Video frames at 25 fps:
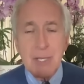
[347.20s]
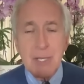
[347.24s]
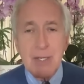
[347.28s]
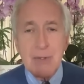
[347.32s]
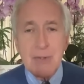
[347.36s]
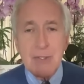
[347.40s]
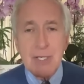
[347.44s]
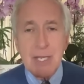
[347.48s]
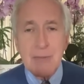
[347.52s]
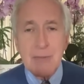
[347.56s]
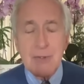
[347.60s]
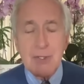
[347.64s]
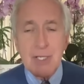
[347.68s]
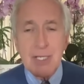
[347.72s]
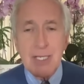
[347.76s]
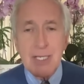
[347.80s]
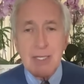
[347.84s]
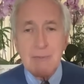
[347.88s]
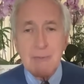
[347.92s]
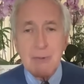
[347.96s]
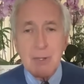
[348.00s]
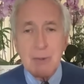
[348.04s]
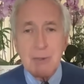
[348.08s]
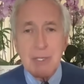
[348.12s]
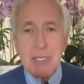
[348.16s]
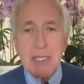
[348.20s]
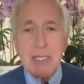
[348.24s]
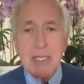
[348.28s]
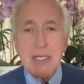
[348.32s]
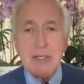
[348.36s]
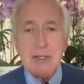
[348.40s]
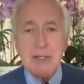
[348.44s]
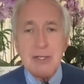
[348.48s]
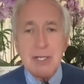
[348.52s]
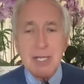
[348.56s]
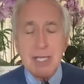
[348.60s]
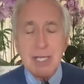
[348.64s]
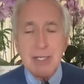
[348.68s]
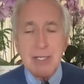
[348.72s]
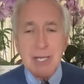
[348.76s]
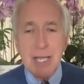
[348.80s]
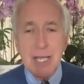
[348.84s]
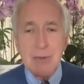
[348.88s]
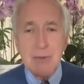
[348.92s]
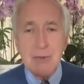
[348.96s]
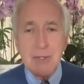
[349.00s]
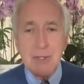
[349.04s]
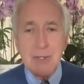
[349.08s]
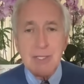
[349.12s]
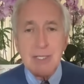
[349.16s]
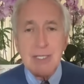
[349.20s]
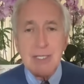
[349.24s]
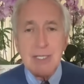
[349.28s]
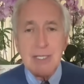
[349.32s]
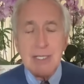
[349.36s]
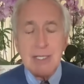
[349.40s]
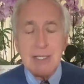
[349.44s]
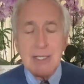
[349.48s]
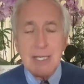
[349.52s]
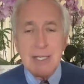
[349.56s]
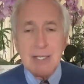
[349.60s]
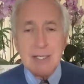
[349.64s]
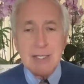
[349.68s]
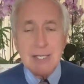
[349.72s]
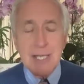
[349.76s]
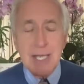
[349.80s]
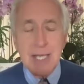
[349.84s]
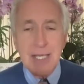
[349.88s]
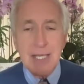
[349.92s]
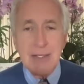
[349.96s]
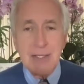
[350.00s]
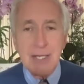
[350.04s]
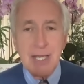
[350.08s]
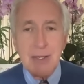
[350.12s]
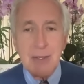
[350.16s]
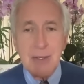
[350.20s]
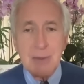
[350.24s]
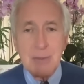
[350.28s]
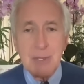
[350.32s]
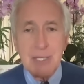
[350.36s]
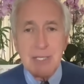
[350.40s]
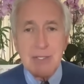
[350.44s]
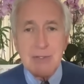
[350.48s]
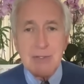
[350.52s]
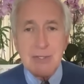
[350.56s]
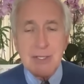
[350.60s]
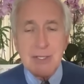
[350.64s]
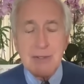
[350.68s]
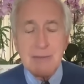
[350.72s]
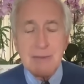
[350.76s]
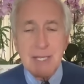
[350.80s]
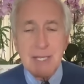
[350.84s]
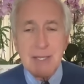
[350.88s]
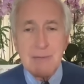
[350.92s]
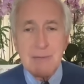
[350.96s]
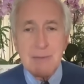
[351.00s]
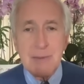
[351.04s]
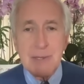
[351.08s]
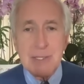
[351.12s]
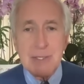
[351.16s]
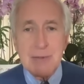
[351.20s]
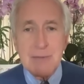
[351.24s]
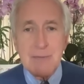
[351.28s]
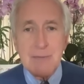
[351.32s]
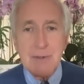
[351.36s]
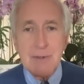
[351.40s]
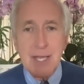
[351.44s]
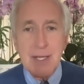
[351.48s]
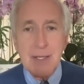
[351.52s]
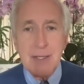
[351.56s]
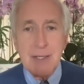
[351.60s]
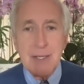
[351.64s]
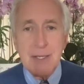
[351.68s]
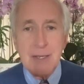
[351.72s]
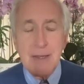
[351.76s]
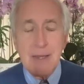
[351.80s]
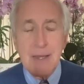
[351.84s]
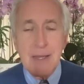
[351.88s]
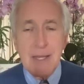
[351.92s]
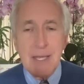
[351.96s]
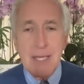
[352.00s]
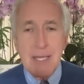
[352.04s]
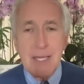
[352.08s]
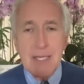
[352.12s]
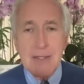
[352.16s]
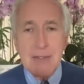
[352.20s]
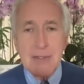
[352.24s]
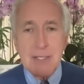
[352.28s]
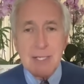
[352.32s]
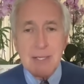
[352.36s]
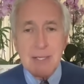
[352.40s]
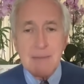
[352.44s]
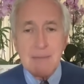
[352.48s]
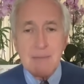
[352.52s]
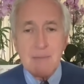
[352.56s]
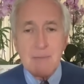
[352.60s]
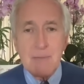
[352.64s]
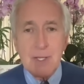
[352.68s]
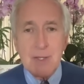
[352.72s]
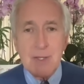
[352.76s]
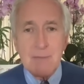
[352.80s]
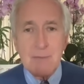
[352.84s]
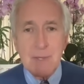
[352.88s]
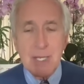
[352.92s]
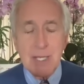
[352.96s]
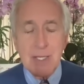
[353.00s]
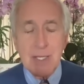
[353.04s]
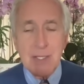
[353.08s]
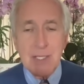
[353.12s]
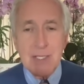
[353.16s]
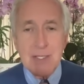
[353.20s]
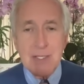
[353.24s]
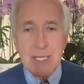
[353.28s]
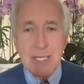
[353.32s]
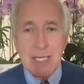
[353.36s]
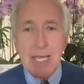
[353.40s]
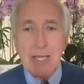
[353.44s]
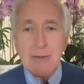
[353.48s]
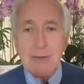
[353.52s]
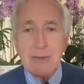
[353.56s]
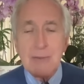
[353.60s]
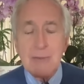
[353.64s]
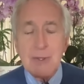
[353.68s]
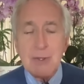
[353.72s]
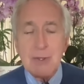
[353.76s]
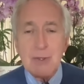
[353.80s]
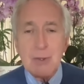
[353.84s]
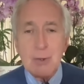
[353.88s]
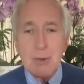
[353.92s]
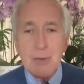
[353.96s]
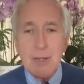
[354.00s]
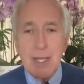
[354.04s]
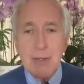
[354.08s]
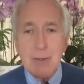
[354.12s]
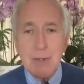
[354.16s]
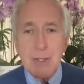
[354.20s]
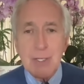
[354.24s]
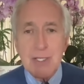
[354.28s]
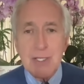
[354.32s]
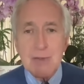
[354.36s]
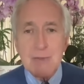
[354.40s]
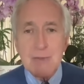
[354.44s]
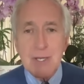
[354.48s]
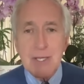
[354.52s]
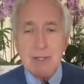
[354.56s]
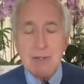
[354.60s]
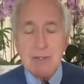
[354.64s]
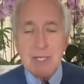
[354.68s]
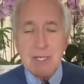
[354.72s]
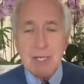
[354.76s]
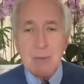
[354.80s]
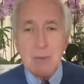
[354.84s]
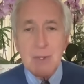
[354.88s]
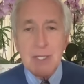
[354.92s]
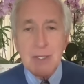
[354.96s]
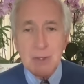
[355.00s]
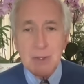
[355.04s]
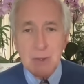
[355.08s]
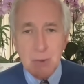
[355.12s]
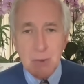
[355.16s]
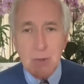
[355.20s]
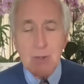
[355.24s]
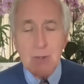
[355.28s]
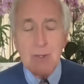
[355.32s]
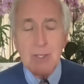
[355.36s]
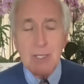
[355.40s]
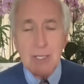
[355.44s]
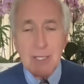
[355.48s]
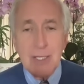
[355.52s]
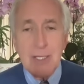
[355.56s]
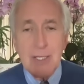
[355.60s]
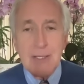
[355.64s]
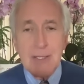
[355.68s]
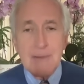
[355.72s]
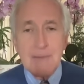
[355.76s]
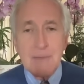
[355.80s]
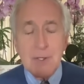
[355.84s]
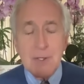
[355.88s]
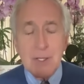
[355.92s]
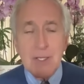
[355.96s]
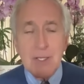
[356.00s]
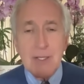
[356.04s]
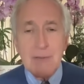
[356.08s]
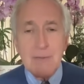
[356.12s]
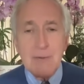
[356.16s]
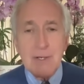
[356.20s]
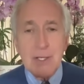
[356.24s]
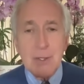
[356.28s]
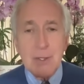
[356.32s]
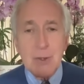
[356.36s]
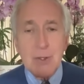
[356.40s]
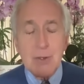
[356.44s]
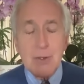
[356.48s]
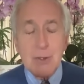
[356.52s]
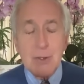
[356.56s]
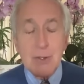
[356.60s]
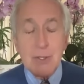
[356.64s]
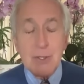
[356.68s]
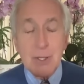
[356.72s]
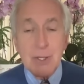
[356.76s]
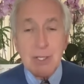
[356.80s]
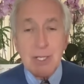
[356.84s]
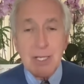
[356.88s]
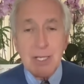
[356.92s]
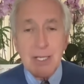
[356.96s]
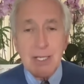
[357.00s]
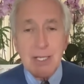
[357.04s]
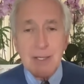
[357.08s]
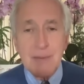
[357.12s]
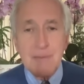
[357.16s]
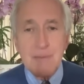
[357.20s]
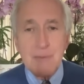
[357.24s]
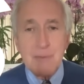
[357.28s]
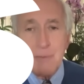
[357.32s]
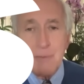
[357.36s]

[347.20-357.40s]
about. I think he probably needed to get out and let his hair down a bit and have a bit of fun. And if Meghan has allowed him to do that on his birthday, well, all very good on her,